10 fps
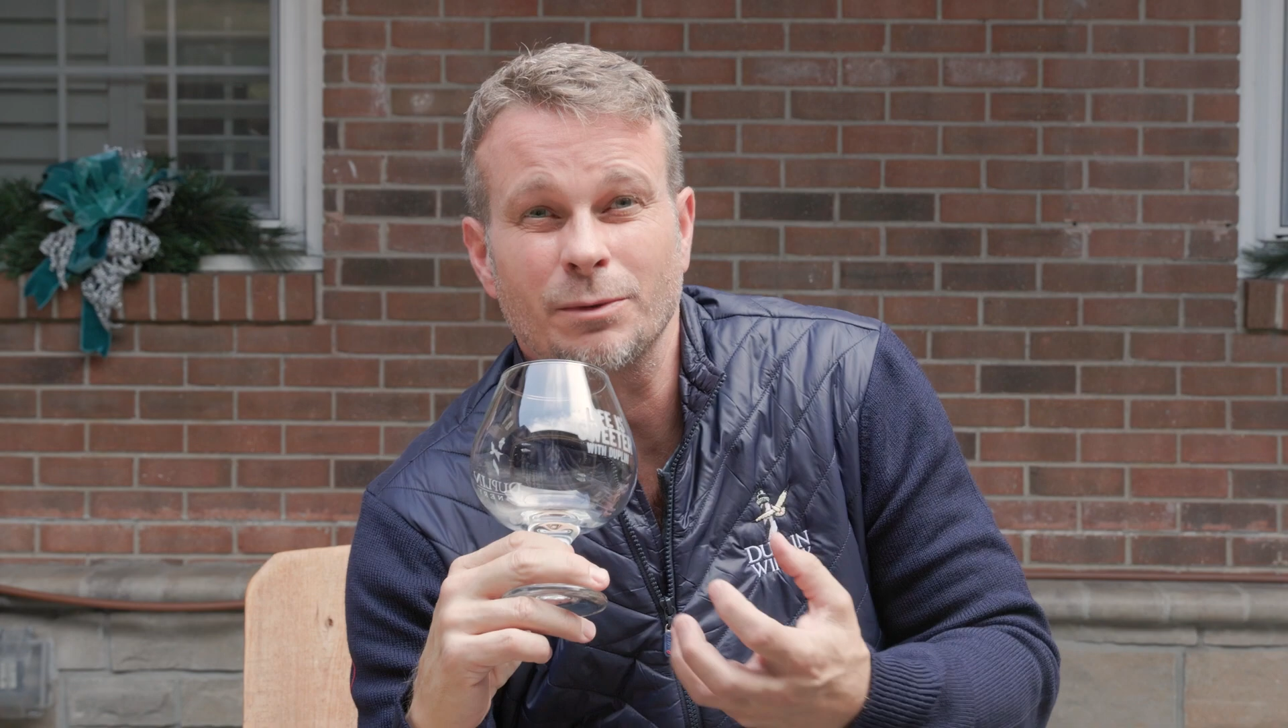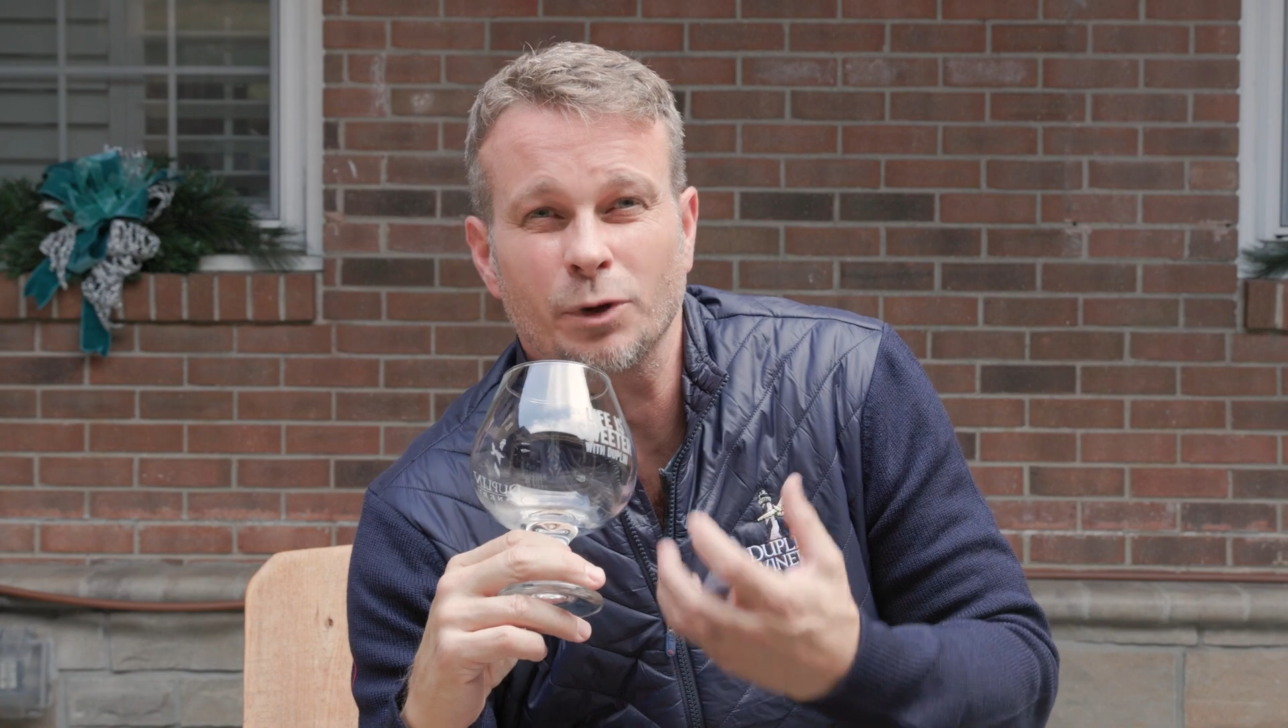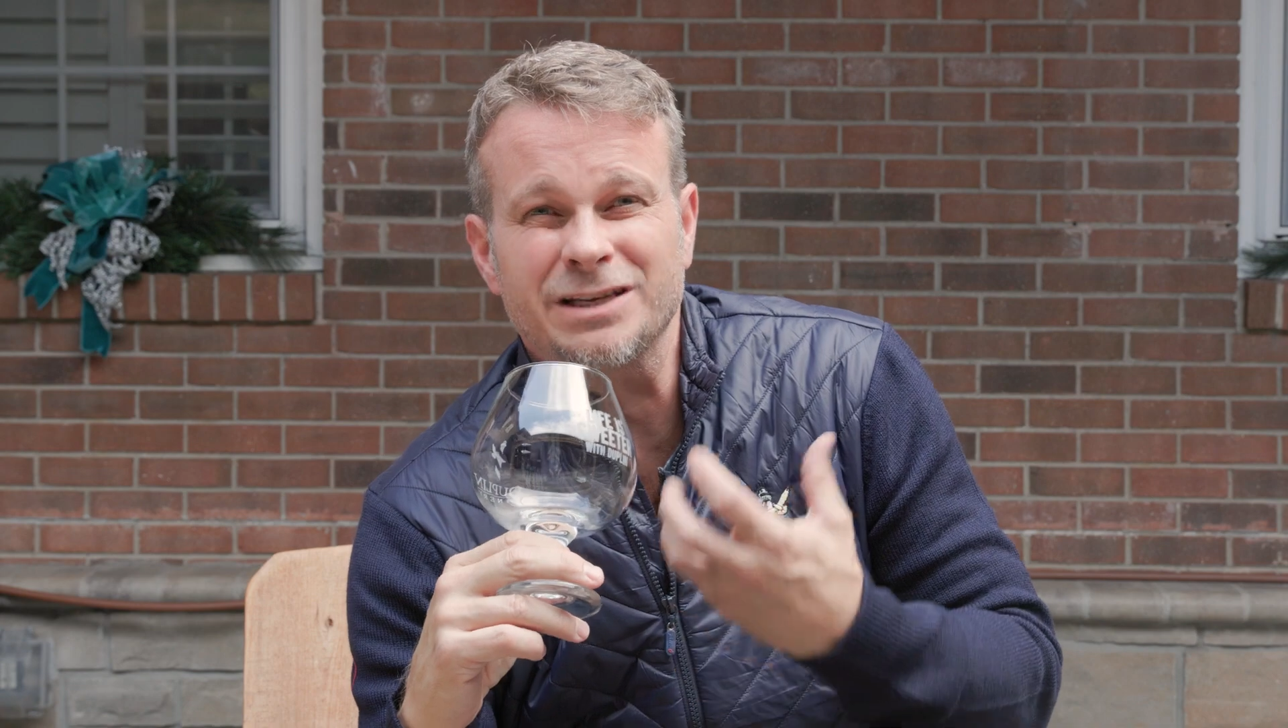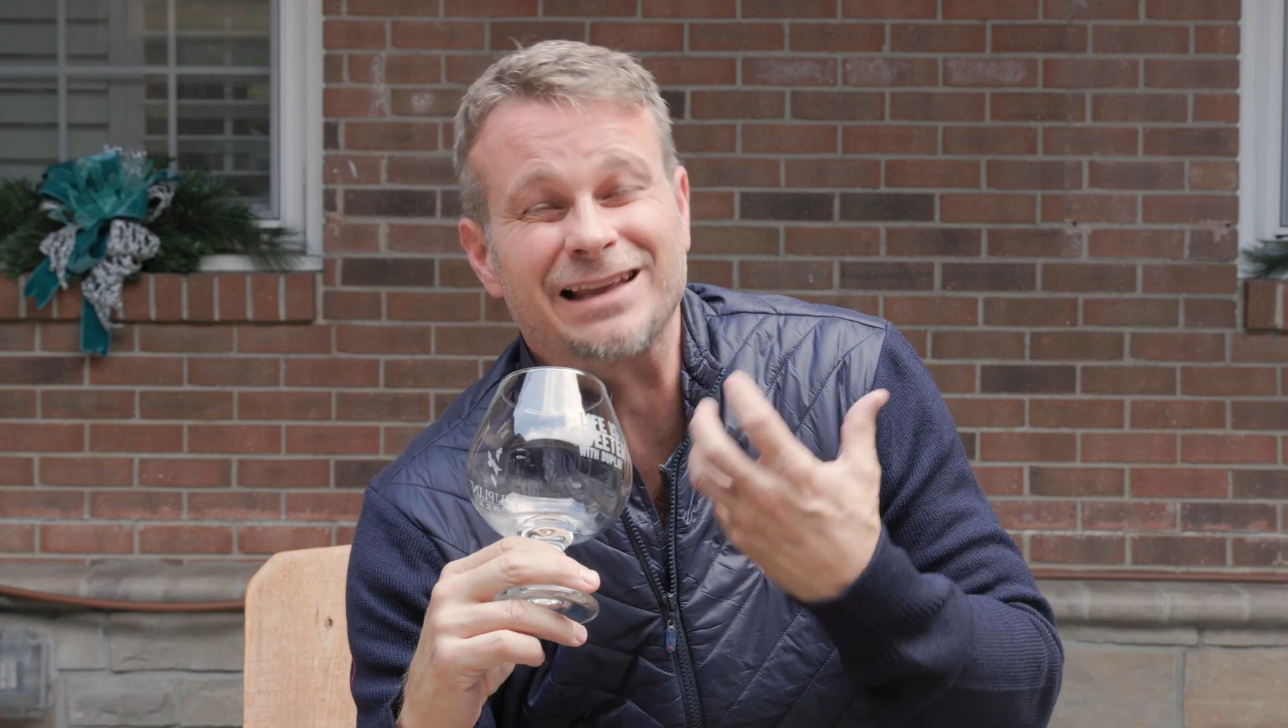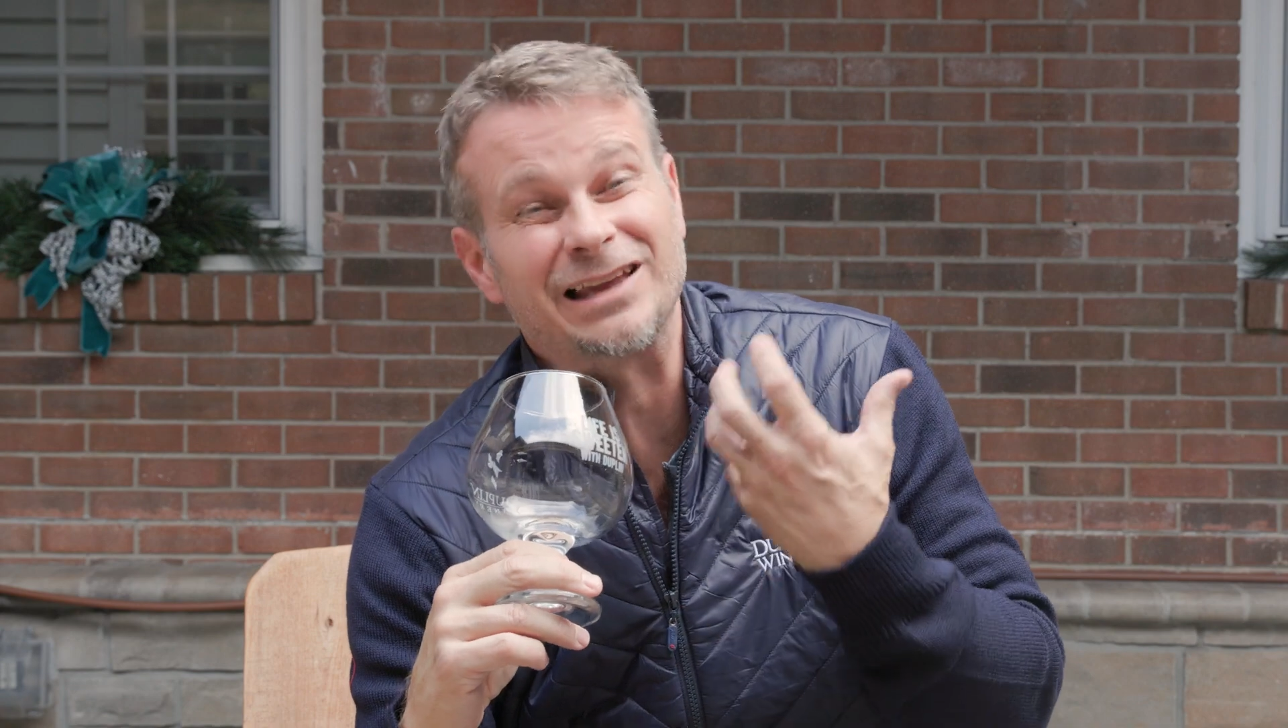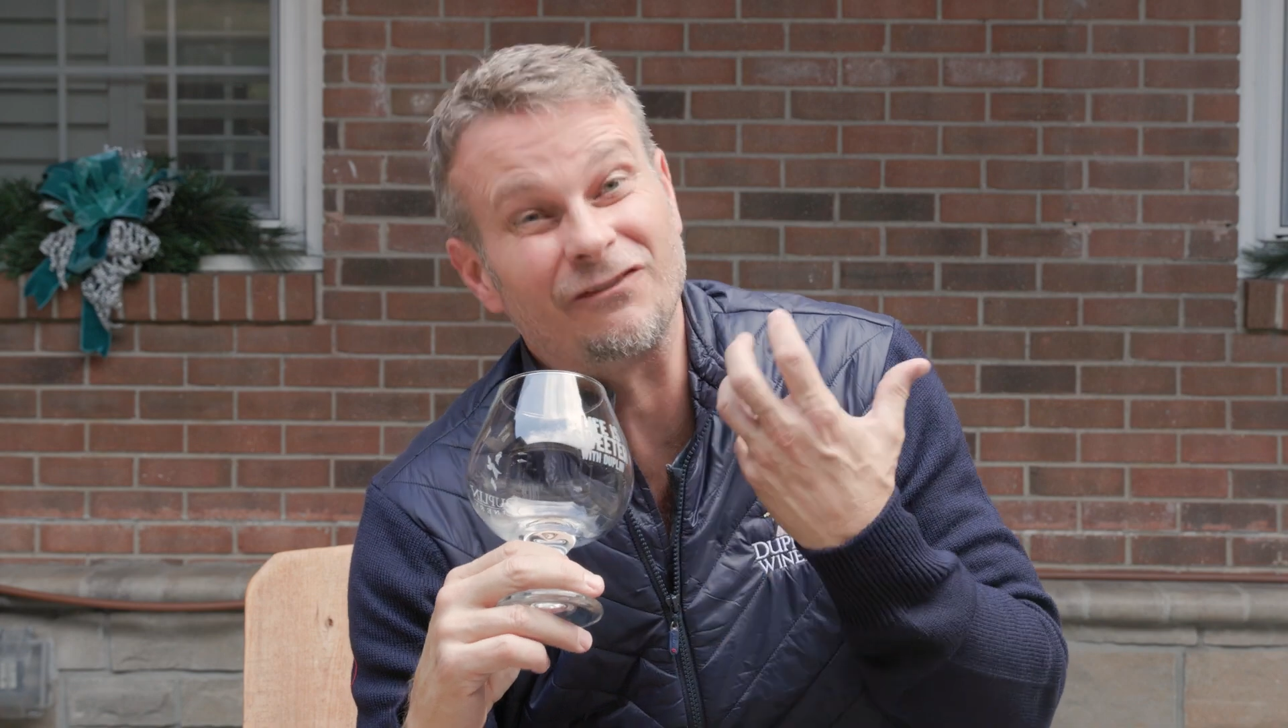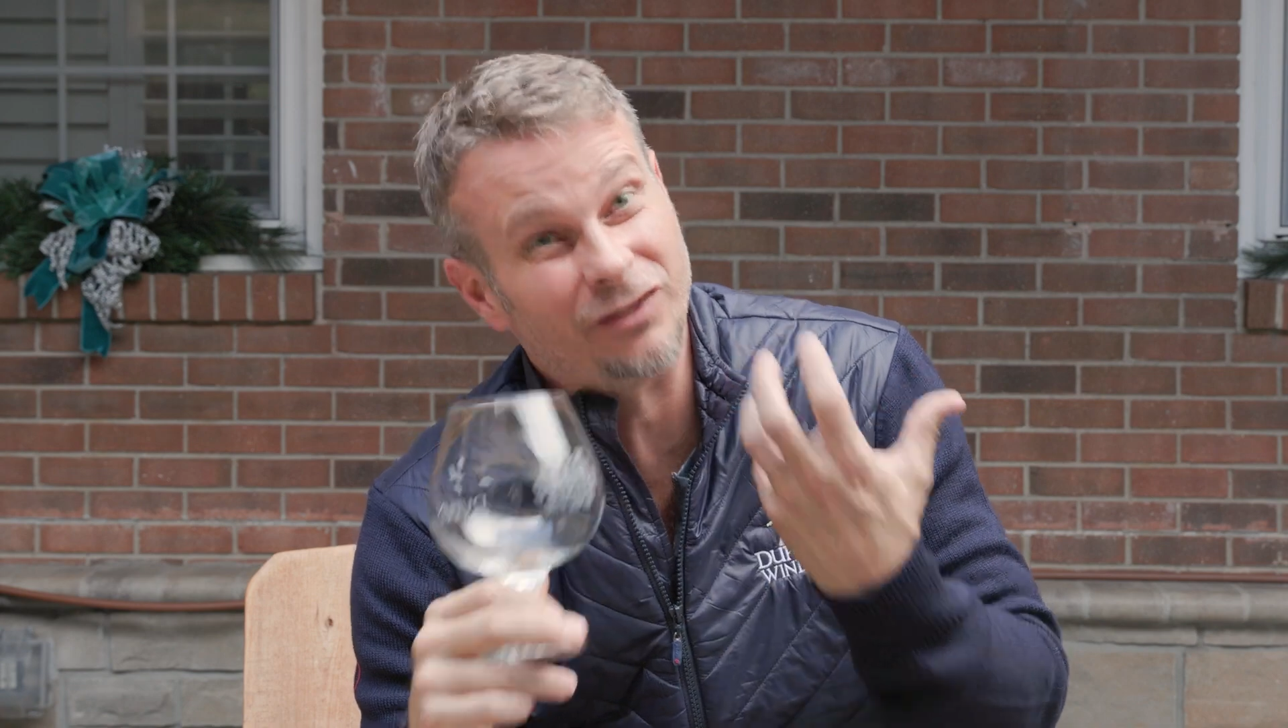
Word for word: brings out that